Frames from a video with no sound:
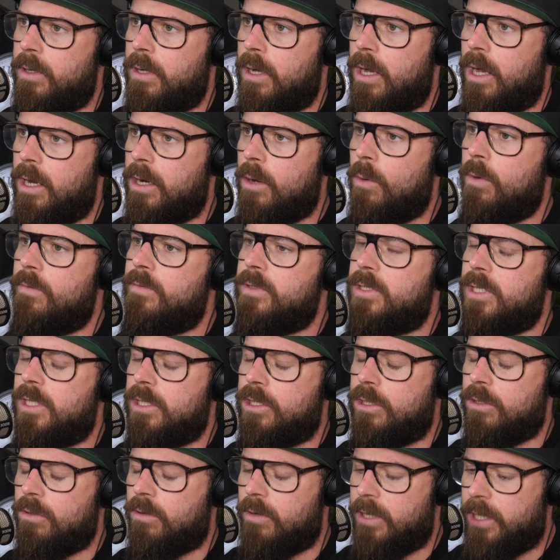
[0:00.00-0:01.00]
I know obviously
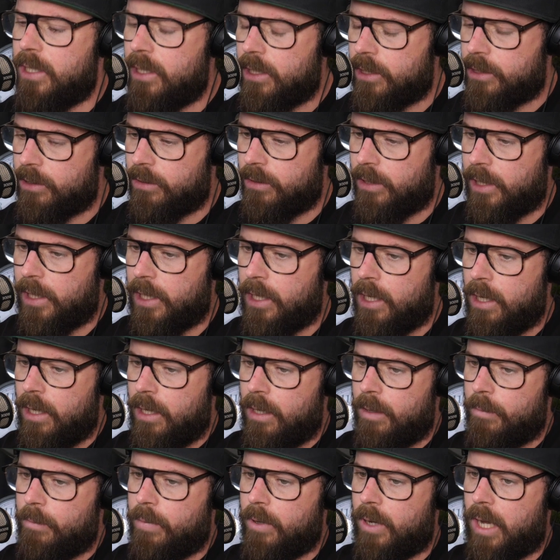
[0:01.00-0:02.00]
it's your industry,
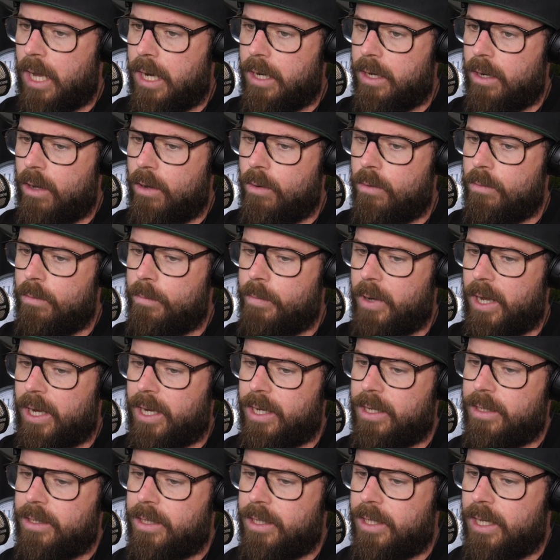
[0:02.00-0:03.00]
but I know back
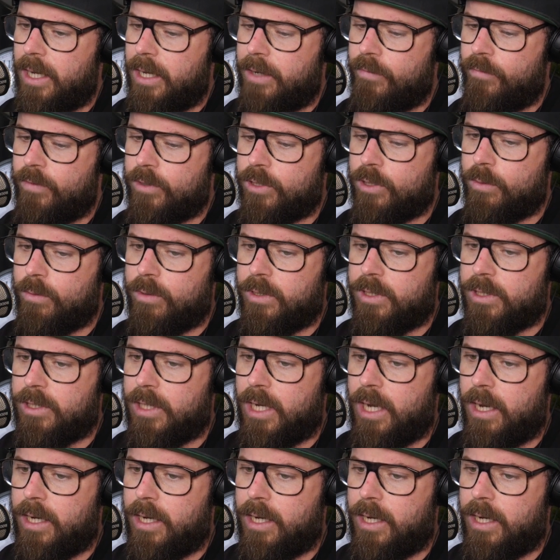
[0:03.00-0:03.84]
in the day for someone to say,